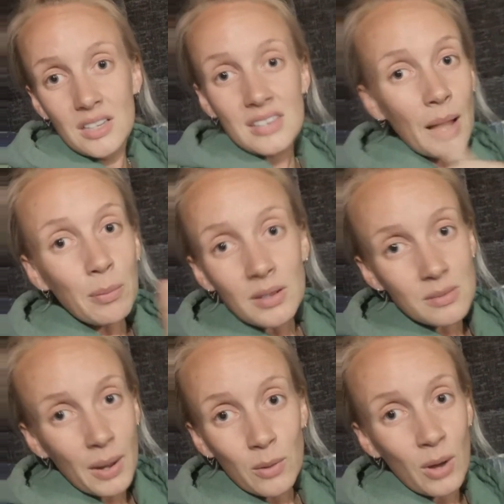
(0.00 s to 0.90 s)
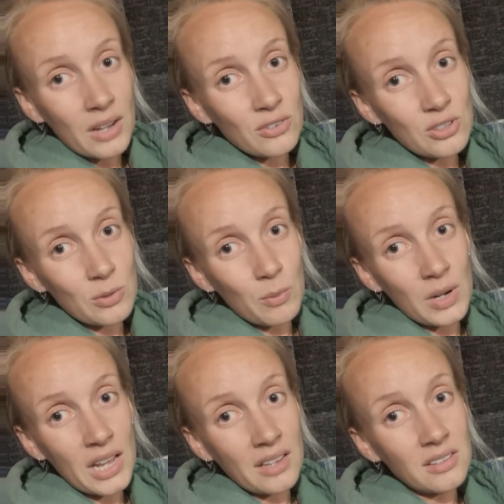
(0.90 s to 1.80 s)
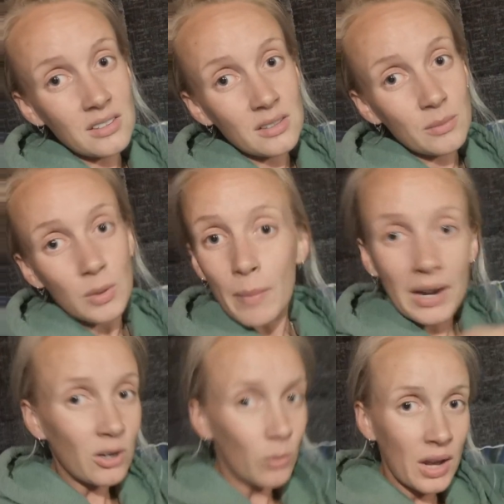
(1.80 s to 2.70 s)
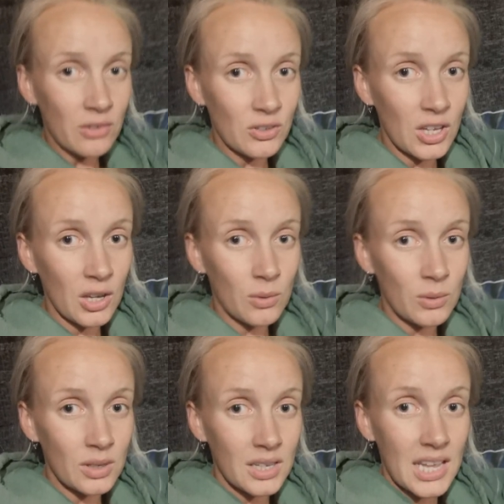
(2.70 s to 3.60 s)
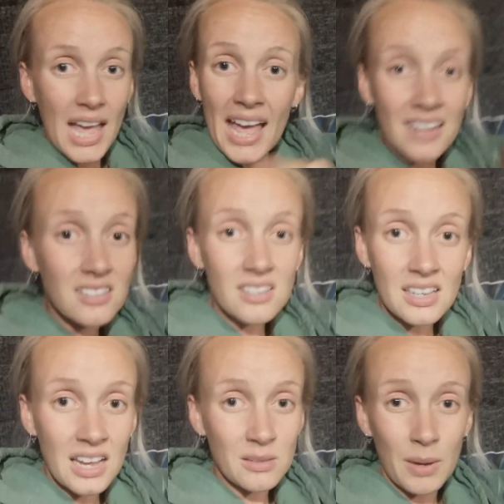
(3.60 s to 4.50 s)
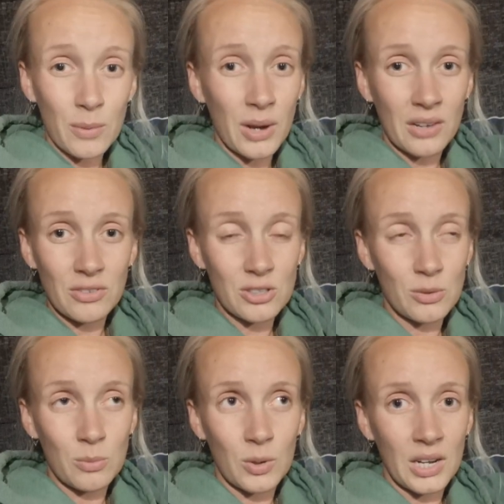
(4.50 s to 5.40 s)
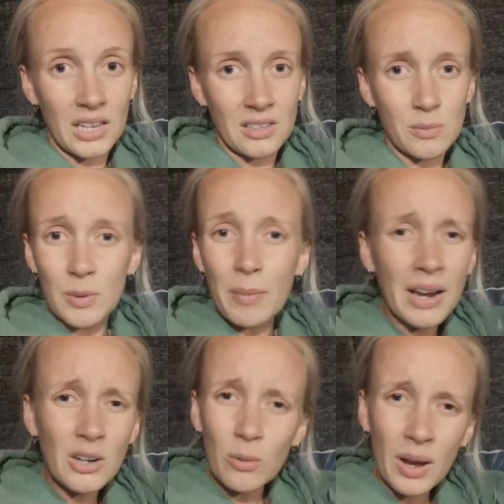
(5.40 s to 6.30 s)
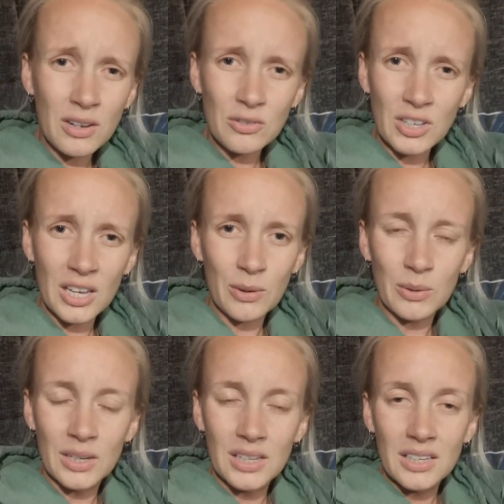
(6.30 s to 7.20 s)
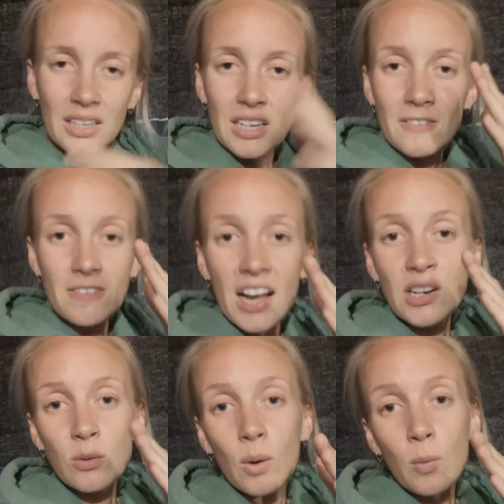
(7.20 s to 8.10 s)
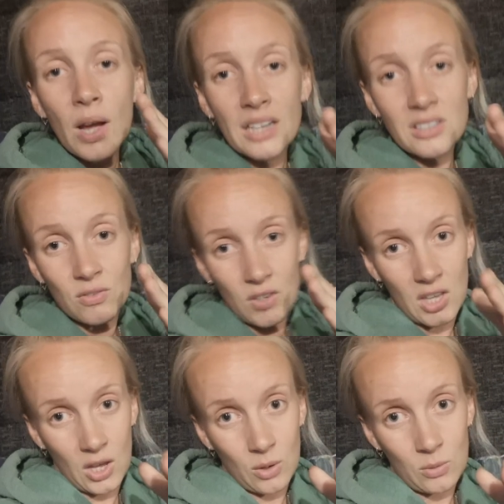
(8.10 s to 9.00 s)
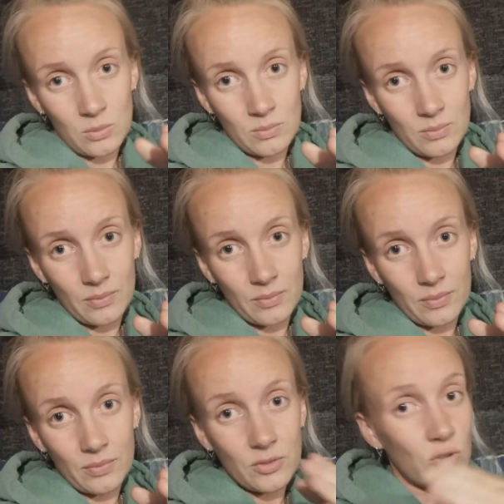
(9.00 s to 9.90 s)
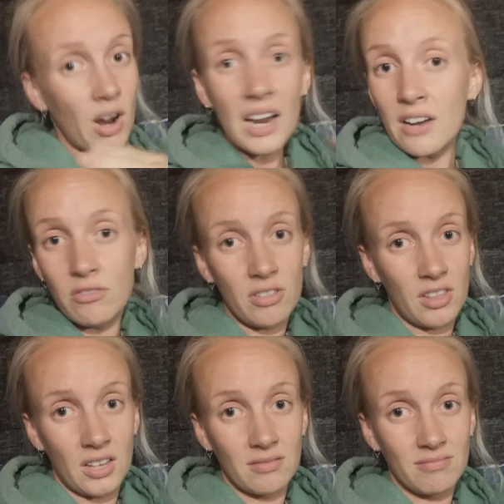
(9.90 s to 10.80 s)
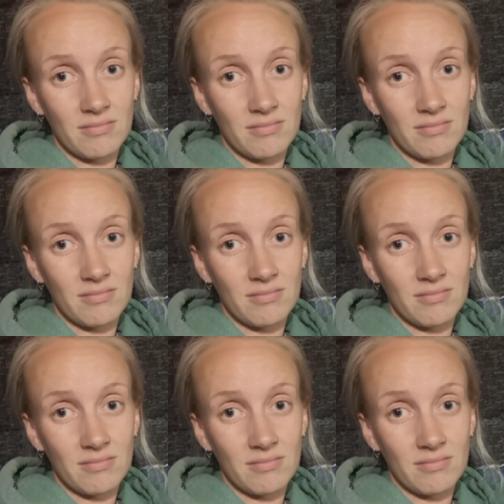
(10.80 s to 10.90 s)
Tablets might work for someone else, but they might not work for you. Exercise might work for someone else, but it might not work for you. Find what works for you. Try everything.